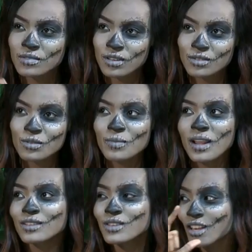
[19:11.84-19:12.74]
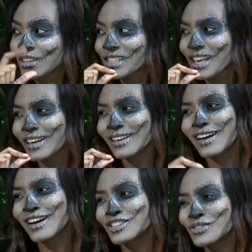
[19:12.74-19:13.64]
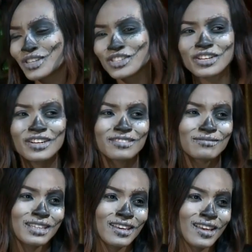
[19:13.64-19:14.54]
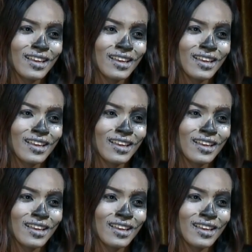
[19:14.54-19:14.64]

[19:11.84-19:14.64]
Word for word: was also black. No, blood so of a Nigerian man, specific.